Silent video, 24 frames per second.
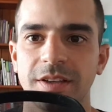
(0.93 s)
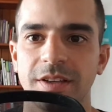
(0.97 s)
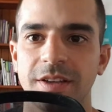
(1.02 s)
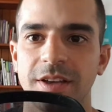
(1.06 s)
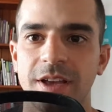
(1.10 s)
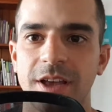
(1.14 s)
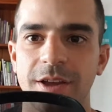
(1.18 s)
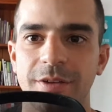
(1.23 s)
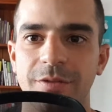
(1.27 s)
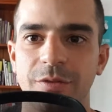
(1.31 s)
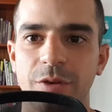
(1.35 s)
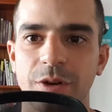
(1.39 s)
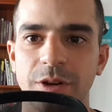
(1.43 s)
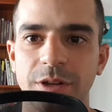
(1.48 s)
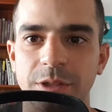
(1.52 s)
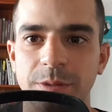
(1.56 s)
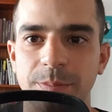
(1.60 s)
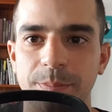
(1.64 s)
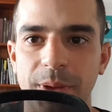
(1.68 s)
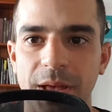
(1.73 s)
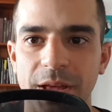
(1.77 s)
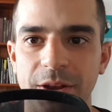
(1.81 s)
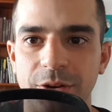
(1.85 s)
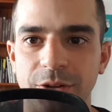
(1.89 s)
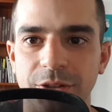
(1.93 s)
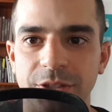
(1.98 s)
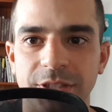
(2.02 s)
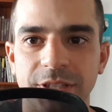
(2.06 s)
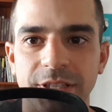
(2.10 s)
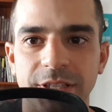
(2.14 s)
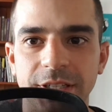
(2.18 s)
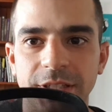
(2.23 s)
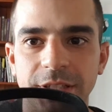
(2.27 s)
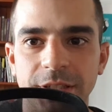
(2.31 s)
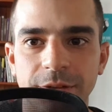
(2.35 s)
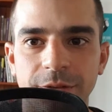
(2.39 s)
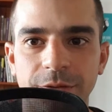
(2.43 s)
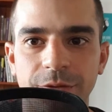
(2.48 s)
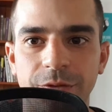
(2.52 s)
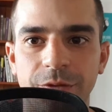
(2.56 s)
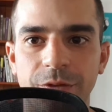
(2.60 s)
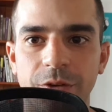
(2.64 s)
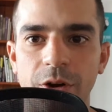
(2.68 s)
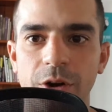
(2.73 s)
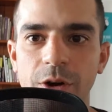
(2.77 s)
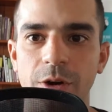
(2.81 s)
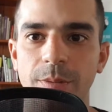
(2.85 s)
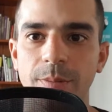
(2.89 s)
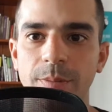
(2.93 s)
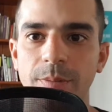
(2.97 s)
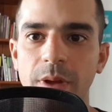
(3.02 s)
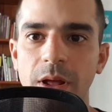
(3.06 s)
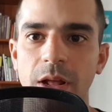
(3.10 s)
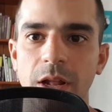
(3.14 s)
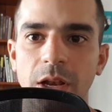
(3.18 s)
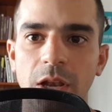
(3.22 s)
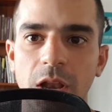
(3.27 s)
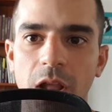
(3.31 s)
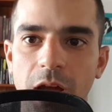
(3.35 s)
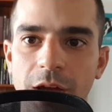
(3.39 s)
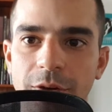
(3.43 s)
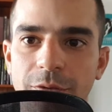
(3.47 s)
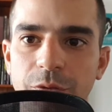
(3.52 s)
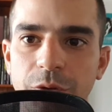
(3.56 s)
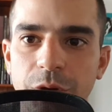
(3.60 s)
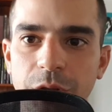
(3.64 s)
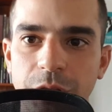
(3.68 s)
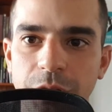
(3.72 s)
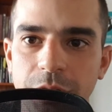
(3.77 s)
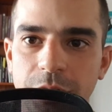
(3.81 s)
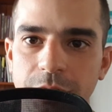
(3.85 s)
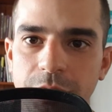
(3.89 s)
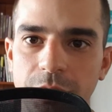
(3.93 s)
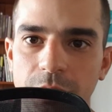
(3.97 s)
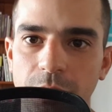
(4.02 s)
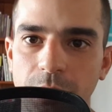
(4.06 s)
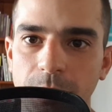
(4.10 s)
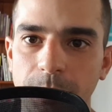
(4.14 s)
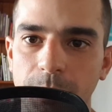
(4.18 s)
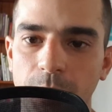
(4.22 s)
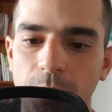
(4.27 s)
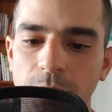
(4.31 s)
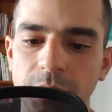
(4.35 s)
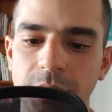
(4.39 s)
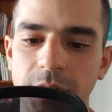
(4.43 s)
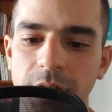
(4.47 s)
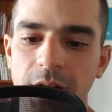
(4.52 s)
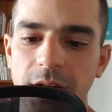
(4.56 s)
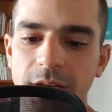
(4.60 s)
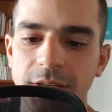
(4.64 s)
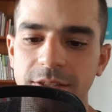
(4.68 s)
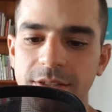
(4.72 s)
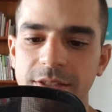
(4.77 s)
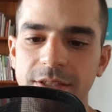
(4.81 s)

Hey everyone, it's Panos here from Life with Your Dog podcast.